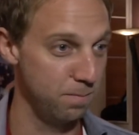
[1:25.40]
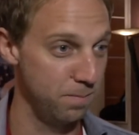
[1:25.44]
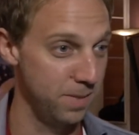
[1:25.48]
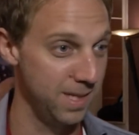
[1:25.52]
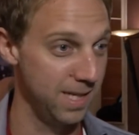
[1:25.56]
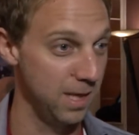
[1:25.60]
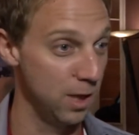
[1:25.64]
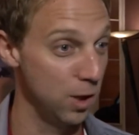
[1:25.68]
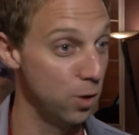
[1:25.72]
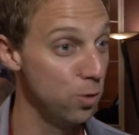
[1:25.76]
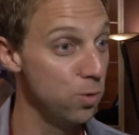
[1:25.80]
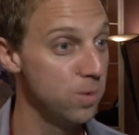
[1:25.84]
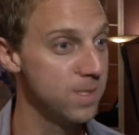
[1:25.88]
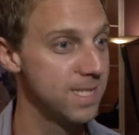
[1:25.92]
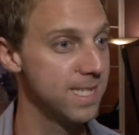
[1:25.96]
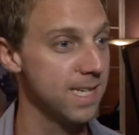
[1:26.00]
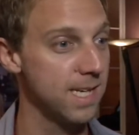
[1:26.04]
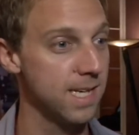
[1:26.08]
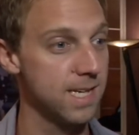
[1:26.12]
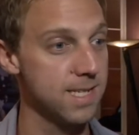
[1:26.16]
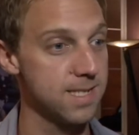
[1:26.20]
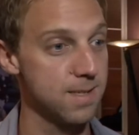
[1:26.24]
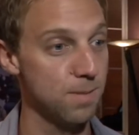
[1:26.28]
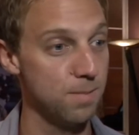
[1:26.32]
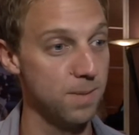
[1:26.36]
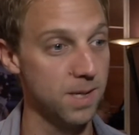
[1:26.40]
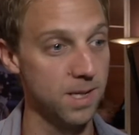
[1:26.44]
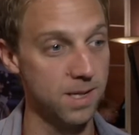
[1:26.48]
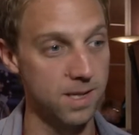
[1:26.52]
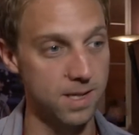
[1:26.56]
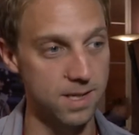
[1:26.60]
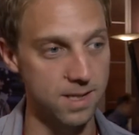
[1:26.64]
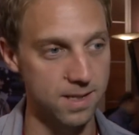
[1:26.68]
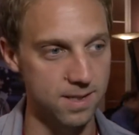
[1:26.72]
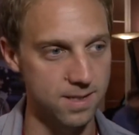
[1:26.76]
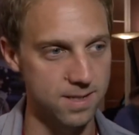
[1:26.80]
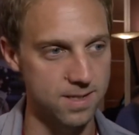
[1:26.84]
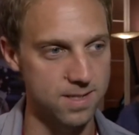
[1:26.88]
be losing his
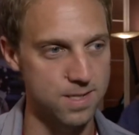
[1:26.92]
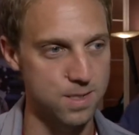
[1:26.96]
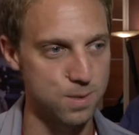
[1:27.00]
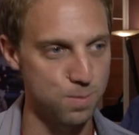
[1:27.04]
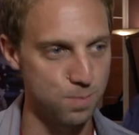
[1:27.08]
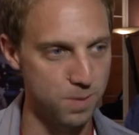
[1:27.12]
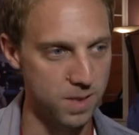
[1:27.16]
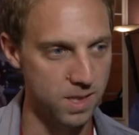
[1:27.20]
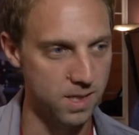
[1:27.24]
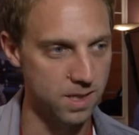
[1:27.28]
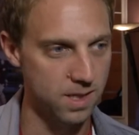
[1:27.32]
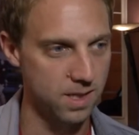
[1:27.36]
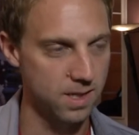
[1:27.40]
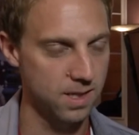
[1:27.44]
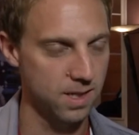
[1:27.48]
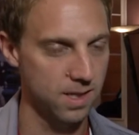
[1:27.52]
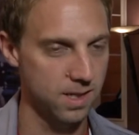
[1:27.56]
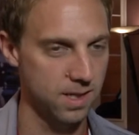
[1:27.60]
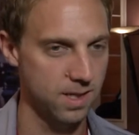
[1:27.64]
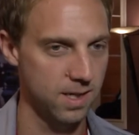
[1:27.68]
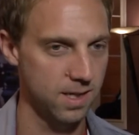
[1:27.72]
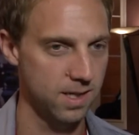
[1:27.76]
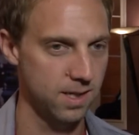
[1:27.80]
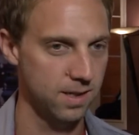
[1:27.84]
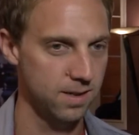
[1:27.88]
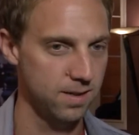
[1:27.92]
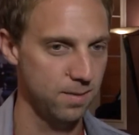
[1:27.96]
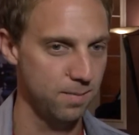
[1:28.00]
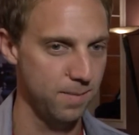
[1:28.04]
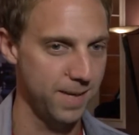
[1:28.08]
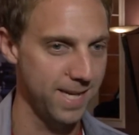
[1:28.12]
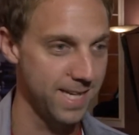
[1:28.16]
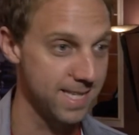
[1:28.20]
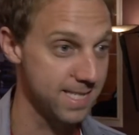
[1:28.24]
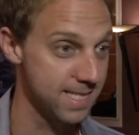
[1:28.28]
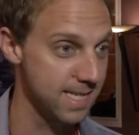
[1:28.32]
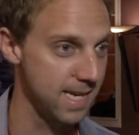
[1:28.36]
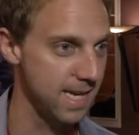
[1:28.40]
ability to speak and to
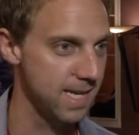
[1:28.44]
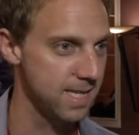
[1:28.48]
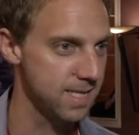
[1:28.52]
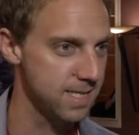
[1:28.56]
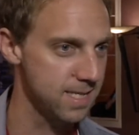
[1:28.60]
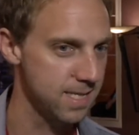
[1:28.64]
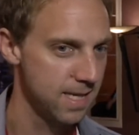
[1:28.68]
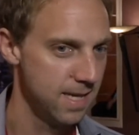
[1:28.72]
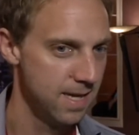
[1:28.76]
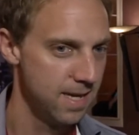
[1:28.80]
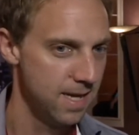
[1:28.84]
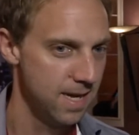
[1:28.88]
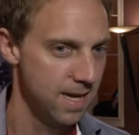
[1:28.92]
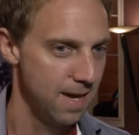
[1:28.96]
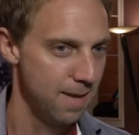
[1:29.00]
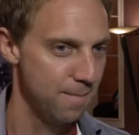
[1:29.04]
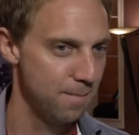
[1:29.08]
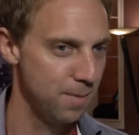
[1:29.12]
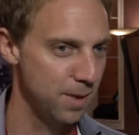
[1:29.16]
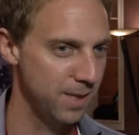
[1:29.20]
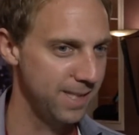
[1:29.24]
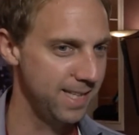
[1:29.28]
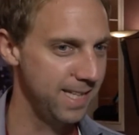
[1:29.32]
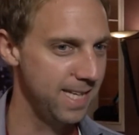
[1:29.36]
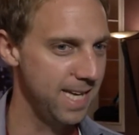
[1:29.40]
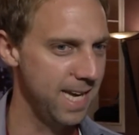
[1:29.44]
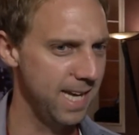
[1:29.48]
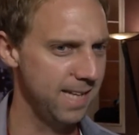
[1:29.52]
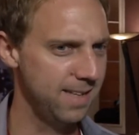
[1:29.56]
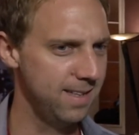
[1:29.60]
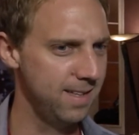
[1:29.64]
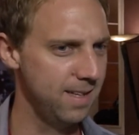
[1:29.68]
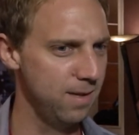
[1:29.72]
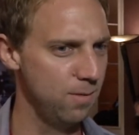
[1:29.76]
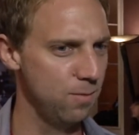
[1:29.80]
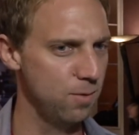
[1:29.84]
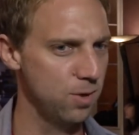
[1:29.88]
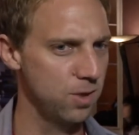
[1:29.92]
make sense, but yet
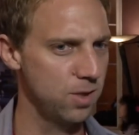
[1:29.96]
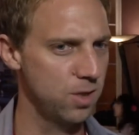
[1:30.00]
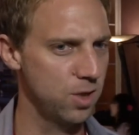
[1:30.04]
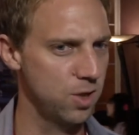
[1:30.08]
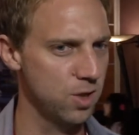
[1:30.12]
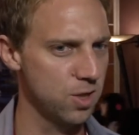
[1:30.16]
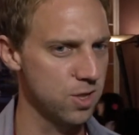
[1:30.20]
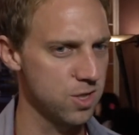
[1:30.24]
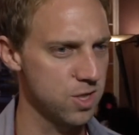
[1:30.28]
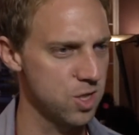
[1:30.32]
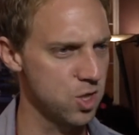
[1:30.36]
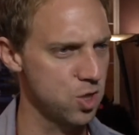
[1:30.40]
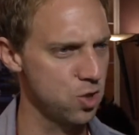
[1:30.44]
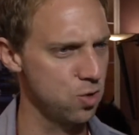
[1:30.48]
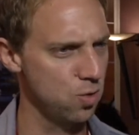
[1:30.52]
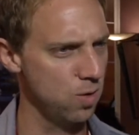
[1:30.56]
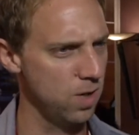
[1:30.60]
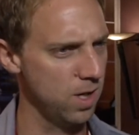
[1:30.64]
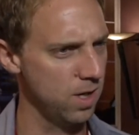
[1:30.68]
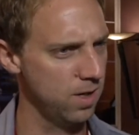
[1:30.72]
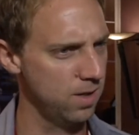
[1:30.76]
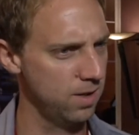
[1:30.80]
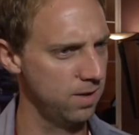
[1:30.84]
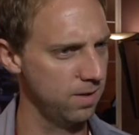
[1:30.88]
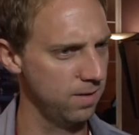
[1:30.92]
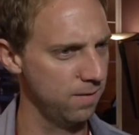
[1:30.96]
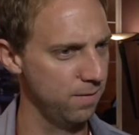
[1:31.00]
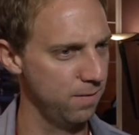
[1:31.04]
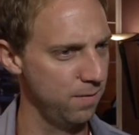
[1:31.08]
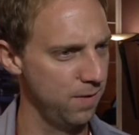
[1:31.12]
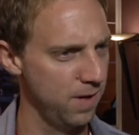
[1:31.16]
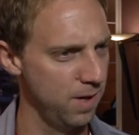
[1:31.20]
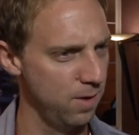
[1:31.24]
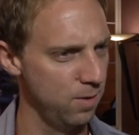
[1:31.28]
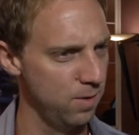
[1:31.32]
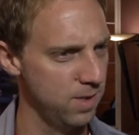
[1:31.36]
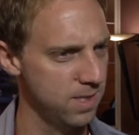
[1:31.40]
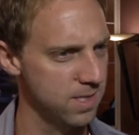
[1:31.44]
he would construct
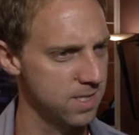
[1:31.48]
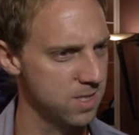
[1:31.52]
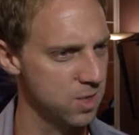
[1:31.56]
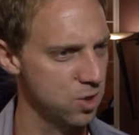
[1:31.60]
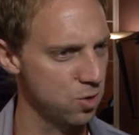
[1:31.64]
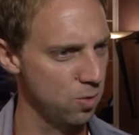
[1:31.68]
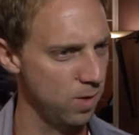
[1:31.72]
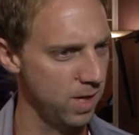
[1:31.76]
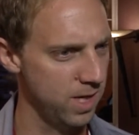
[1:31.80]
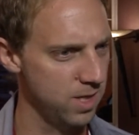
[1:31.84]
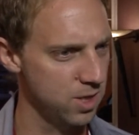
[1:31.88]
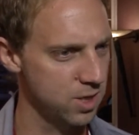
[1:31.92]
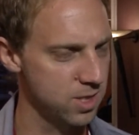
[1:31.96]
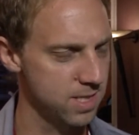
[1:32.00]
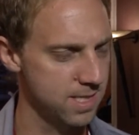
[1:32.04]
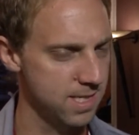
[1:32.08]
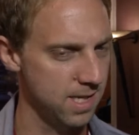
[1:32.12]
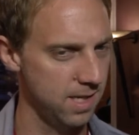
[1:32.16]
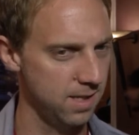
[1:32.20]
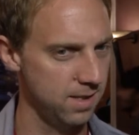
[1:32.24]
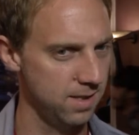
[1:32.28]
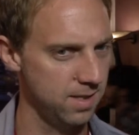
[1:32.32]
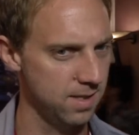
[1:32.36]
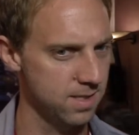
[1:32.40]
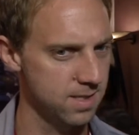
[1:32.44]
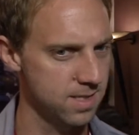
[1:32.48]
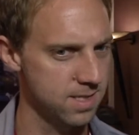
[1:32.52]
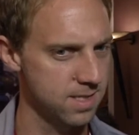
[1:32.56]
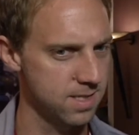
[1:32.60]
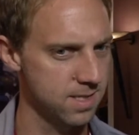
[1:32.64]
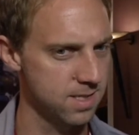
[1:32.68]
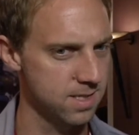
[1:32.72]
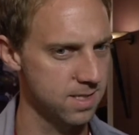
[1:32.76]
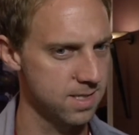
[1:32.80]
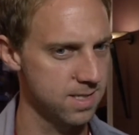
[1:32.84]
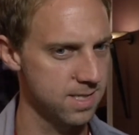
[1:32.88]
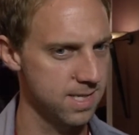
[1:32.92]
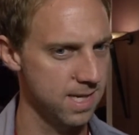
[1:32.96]
very strange
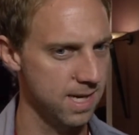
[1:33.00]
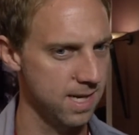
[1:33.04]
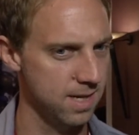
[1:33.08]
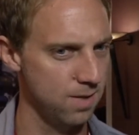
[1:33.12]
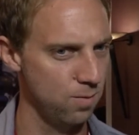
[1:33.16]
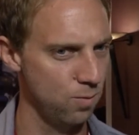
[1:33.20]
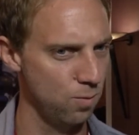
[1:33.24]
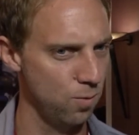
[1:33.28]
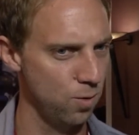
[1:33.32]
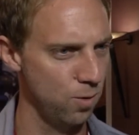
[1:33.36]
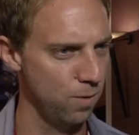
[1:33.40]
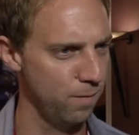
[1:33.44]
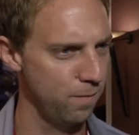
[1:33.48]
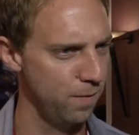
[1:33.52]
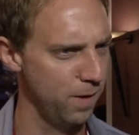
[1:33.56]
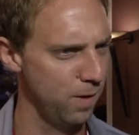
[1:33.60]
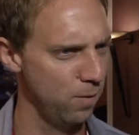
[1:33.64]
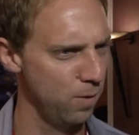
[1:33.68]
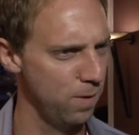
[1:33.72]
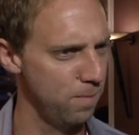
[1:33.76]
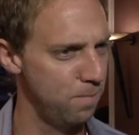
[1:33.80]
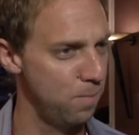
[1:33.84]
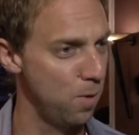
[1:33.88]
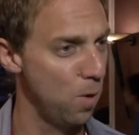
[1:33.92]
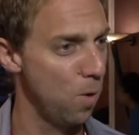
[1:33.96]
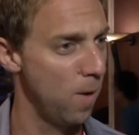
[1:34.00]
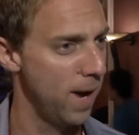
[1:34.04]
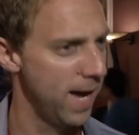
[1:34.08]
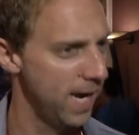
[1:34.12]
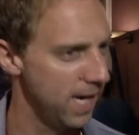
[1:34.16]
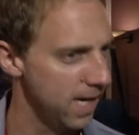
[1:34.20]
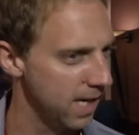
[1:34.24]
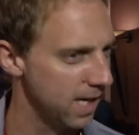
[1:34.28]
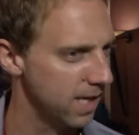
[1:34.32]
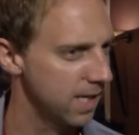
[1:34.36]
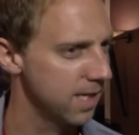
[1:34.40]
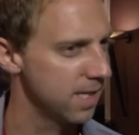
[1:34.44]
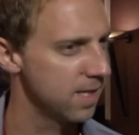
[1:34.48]
sentences that were very
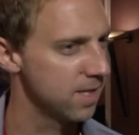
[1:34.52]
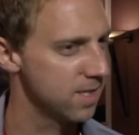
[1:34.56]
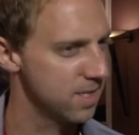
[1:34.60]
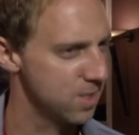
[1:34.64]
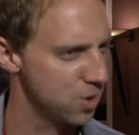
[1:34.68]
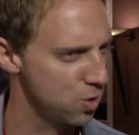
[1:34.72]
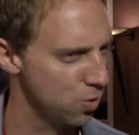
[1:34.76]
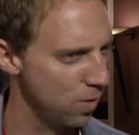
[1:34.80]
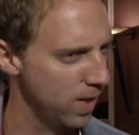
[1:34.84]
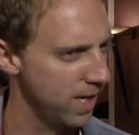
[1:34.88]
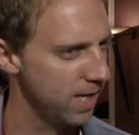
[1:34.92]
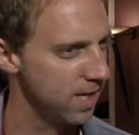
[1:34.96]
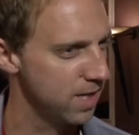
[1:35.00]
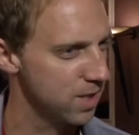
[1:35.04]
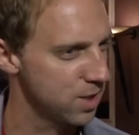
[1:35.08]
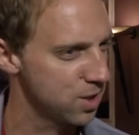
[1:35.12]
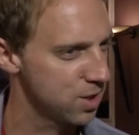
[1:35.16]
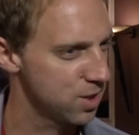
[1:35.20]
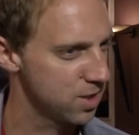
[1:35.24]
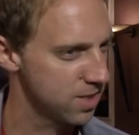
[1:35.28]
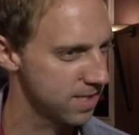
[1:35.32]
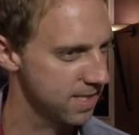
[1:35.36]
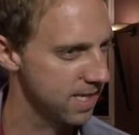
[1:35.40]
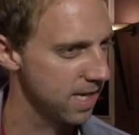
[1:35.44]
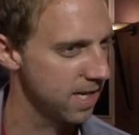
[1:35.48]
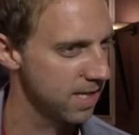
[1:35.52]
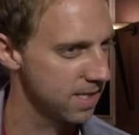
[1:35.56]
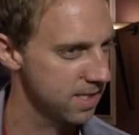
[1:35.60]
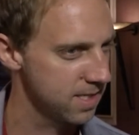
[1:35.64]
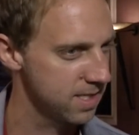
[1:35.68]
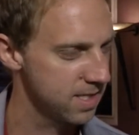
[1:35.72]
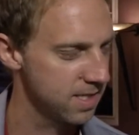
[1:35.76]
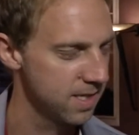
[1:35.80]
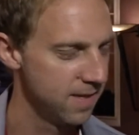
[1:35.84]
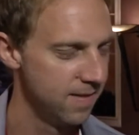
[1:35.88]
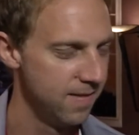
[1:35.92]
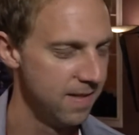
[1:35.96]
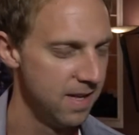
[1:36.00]
poetic in a strange
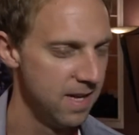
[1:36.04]
sense.